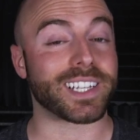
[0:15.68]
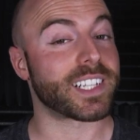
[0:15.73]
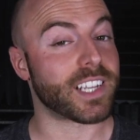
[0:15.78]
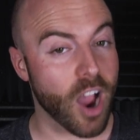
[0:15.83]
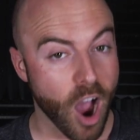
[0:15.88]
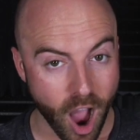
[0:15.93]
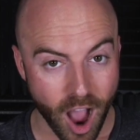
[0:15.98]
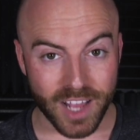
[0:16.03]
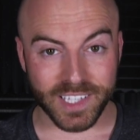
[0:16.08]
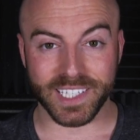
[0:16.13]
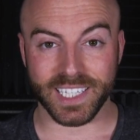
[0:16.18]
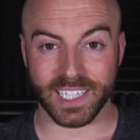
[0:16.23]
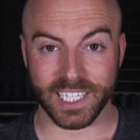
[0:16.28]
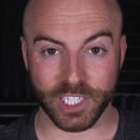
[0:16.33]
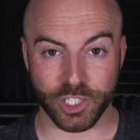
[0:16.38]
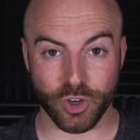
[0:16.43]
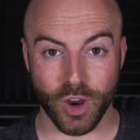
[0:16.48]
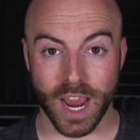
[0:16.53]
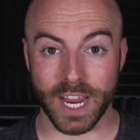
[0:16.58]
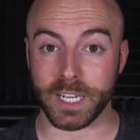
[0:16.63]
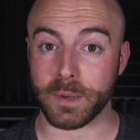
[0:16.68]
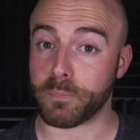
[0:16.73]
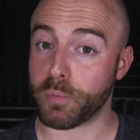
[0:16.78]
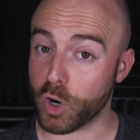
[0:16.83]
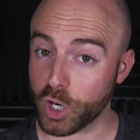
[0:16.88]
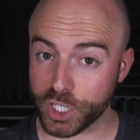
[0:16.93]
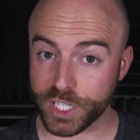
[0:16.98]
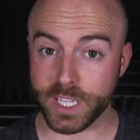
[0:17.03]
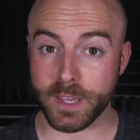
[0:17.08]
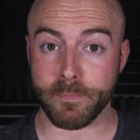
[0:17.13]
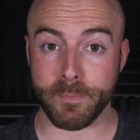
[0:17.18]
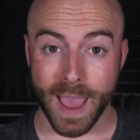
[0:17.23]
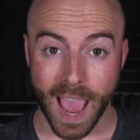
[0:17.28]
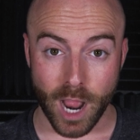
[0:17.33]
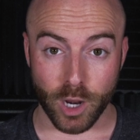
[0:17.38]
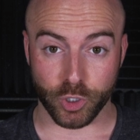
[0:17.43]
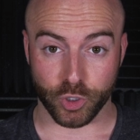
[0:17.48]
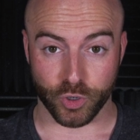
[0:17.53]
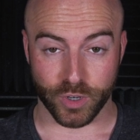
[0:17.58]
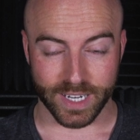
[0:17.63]
is constantly trying to push the
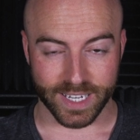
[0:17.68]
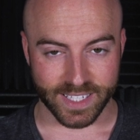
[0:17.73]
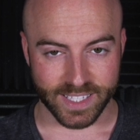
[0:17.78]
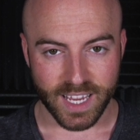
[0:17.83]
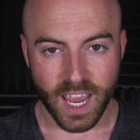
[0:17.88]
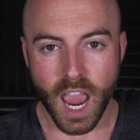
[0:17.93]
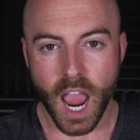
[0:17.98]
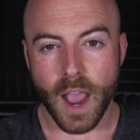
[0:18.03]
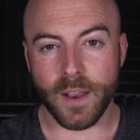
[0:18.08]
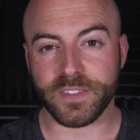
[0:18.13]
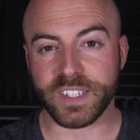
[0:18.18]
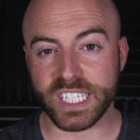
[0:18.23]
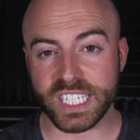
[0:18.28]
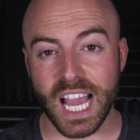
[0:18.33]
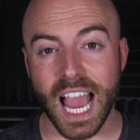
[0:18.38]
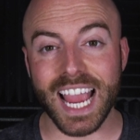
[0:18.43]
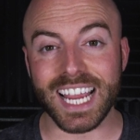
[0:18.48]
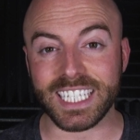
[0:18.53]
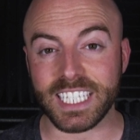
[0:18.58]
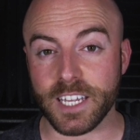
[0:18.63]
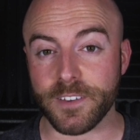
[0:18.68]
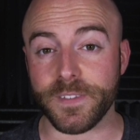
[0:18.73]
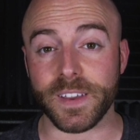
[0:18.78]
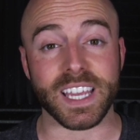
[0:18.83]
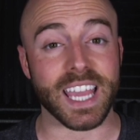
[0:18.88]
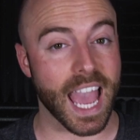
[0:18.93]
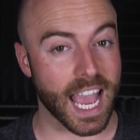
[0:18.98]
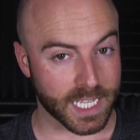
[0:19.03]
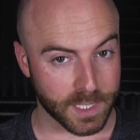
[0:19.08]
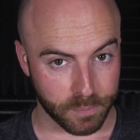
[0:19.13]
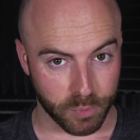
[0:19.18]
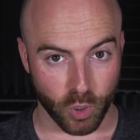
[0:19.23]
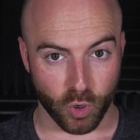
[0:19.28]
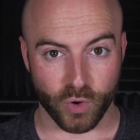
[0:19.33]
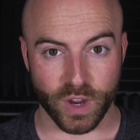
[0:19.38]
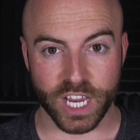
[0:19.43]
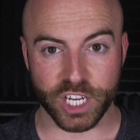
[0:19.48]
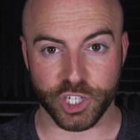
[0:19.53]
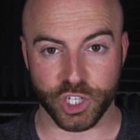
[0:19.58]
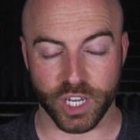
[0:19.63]
boundaries of scientific
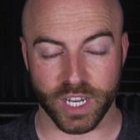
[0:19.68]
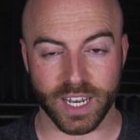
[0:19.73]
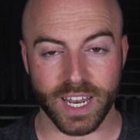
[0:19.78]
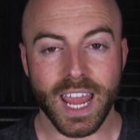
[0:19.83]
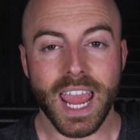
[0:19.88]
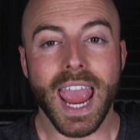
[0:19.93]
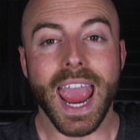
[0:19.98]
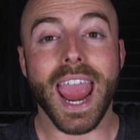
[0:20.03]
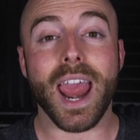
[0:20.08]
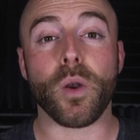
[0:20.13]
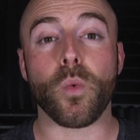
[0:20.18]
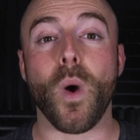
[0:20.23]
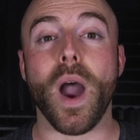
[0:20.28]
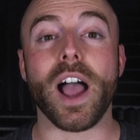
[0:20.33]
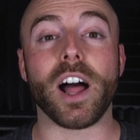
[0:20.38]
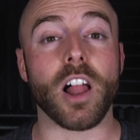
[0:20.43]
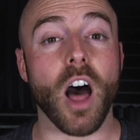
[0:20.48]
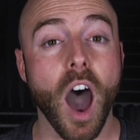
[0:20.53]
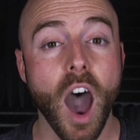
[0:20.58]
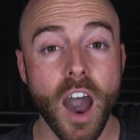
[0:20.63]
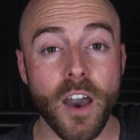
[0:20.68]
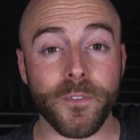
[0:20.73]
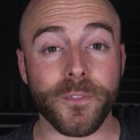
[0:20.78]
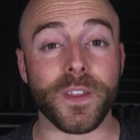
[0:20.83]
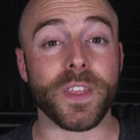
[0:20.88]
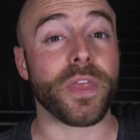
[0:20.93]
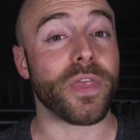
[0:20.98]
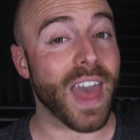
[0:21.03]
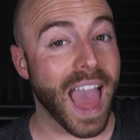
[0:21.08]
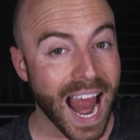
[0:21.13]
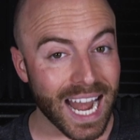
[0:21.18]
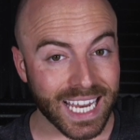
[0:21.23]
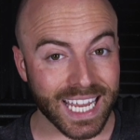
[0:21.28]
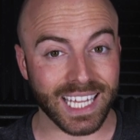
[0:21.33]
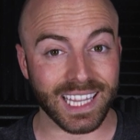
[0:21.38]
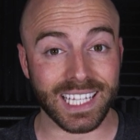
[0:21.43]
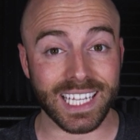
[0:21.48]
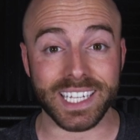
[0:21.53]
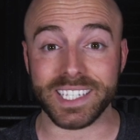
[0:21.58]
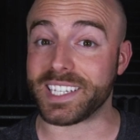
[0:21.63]
exploration, and while often that
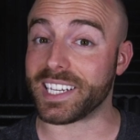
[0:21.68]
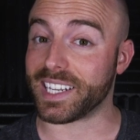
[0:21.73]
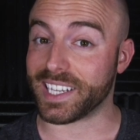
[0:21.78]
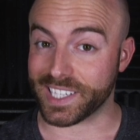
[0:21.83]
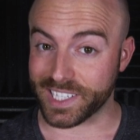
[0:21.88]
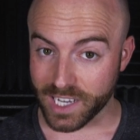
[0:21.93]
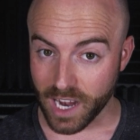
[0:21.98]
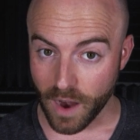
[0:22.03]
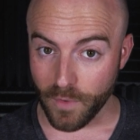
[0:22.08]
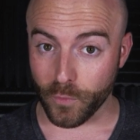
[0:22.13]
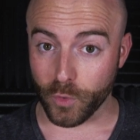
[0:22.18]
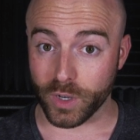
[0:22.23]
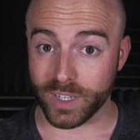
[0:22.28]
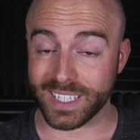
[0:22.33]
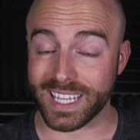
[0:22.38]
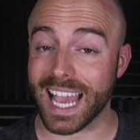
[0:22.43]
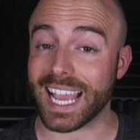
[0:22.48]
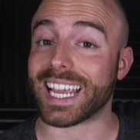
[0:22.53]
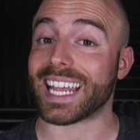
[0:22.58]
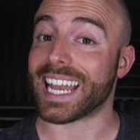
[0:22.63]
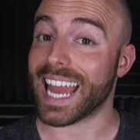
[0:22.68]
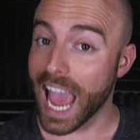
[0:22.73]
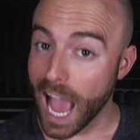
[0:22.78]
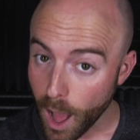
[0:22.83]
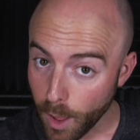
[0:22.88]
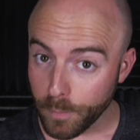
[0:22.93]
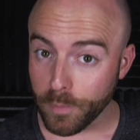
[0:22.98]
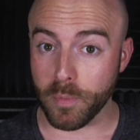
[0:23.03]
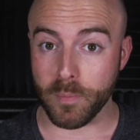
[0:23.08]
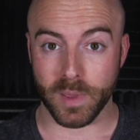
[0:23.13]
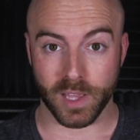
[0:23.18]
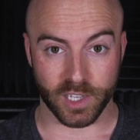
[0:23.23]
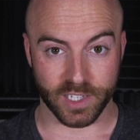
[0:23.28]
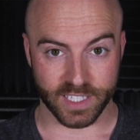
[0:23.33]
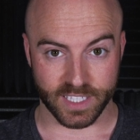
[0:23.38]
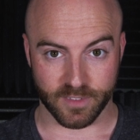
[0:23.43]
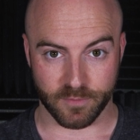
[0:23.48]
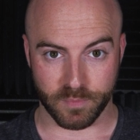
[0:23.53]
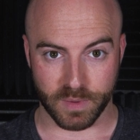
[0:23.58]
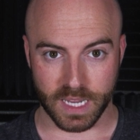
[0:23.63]
can lead to discoveries that can help
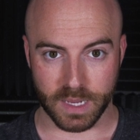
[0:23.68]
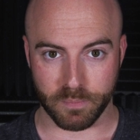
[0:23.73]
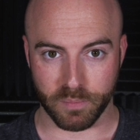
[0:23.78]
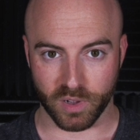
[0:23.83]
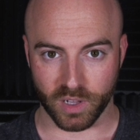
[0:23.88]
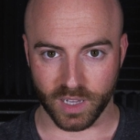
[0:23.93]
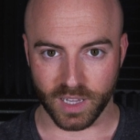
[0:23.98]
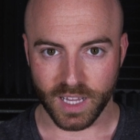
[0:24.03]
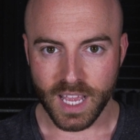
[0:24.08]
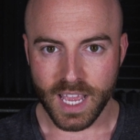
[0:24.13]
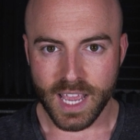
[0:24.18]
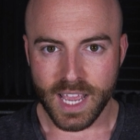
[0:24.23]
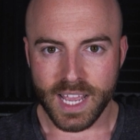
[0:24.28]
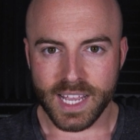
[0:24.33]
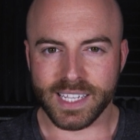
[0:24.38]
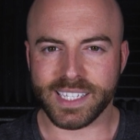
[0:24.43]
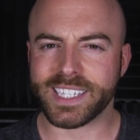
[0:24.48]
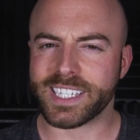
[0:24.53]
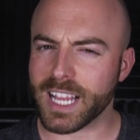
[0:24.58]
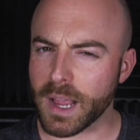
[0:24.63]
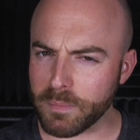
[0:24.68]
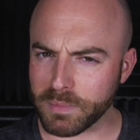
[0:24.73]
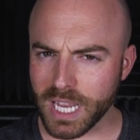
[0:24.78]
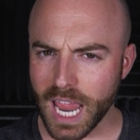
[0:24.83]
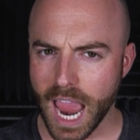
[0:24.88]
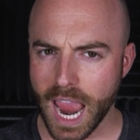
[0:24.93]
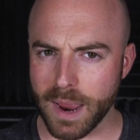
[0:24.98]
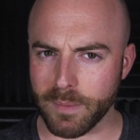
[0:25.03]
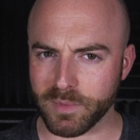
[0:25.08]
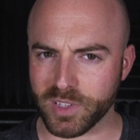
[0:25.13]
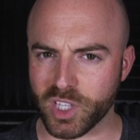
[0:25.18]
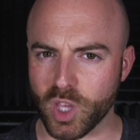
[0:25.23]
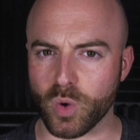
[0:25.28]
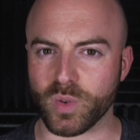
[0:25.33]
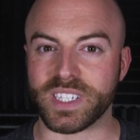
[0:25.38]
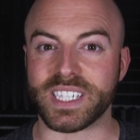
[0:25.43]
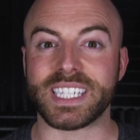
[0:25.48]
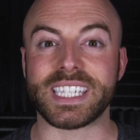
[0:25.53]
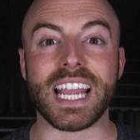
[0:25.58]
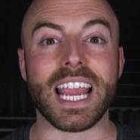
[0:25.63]
millions of people, sometimes
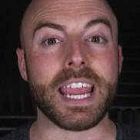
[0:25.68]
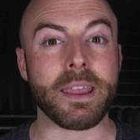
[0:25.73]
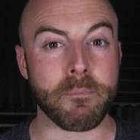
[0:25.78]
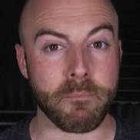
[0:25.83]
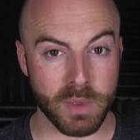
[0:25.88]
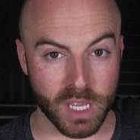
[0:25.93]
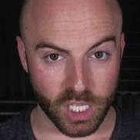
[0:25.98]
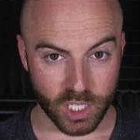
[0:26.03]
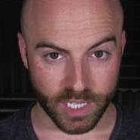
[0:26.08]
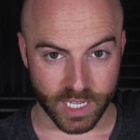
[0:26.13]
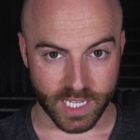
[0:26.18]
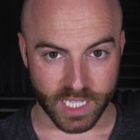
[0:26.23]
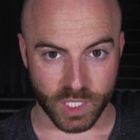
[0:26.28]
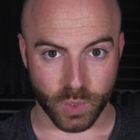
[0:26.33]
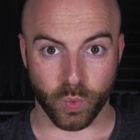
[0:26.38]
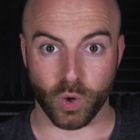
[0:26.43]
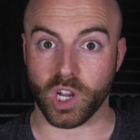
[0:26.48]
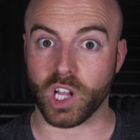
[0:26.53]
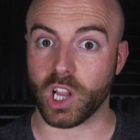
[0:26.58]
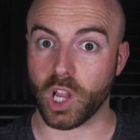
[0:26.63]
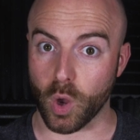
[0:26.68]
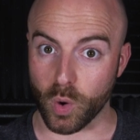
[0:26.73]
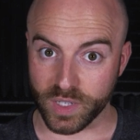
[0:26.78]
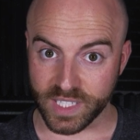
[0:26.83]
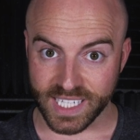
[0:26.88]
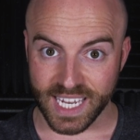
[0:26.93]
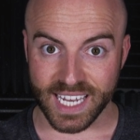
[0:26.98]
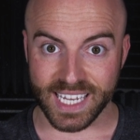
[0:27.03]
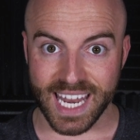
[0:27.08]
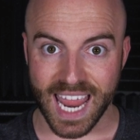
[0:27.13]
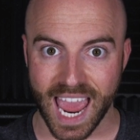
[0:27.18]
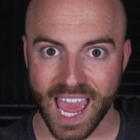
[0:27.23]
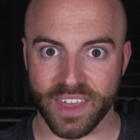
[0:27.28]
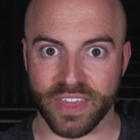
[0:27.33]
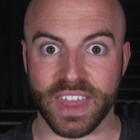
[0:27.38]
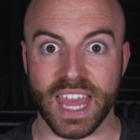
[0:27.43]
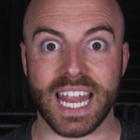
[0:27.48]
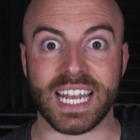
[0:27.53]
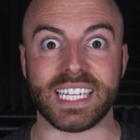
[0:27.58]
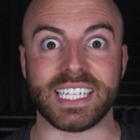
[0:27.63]
those same millions were close to
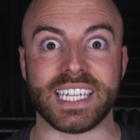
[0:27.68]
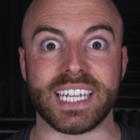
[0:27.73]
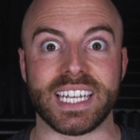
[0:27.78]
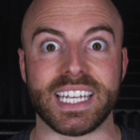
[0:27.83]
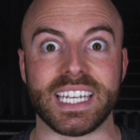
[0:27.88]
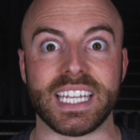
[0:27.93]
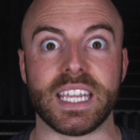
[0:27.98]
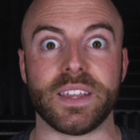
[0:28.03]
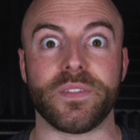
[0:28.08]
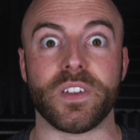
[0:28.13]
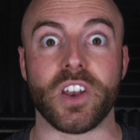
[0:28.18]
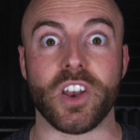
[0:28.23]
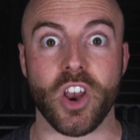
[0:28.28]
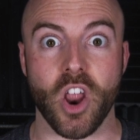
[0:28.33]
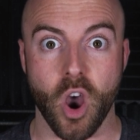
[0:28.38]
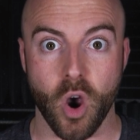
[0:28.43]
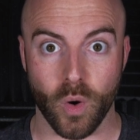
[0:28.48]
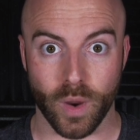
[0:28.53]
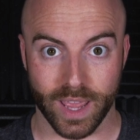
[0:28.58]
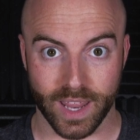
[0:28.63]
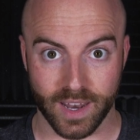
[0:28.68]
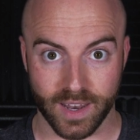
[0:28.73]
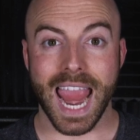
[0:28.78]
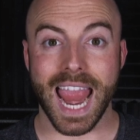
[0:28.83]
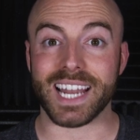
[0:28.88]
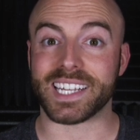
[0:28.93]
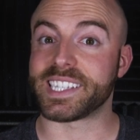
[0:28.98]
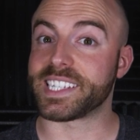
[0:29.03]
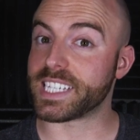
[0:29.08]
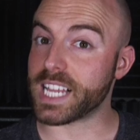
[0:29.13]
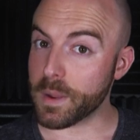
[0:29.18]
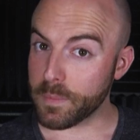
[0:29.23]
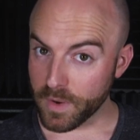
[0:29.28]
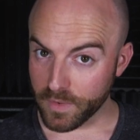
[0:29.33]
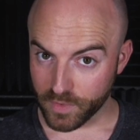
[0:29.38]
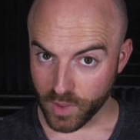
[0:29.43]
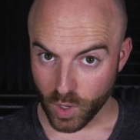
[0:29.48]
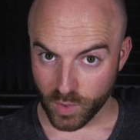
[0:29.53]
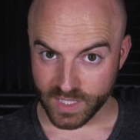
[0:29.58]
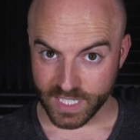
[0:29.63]
death and didn't even know it. And some
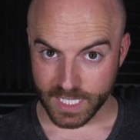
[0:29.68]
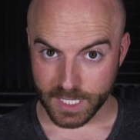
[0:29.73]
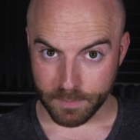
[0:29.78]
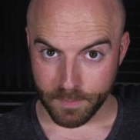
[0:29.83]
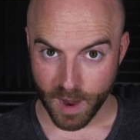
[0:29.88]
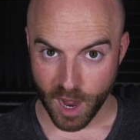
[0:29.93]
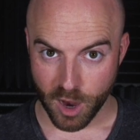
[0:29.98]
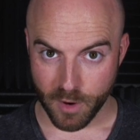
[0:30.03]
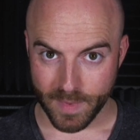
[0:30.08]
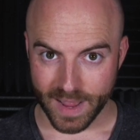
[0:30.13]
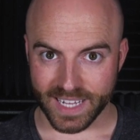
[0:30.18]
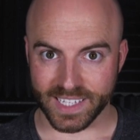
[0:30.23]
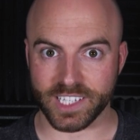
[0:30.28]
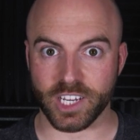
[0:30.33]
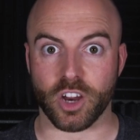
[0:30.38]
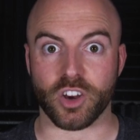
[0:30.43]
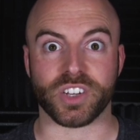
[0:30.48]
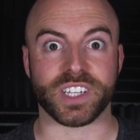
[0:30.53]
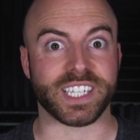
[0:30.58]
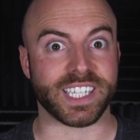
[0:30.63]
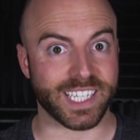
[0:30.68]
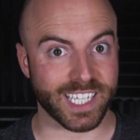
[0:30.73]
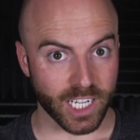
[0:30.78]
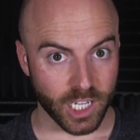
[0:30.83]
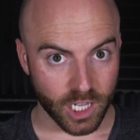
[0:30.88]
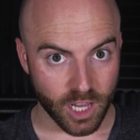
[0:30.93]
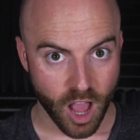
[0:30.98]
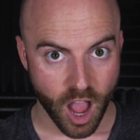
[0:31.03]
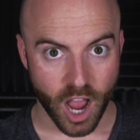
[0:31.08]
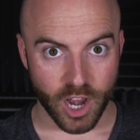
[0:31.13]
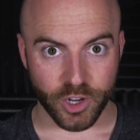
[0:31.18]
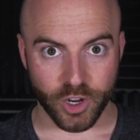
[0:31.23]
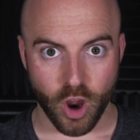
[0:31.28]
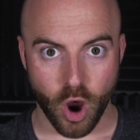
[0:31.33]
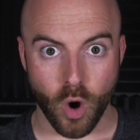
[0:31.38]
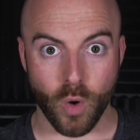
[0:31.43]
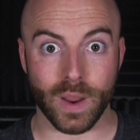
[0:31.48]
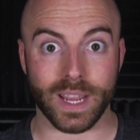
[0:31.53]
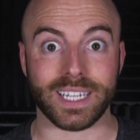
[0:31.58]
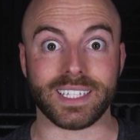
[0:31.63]
of those experiments are still
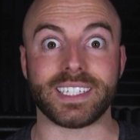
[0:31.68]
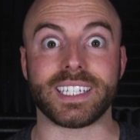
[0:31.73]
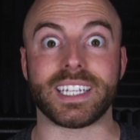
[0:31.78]
ongoing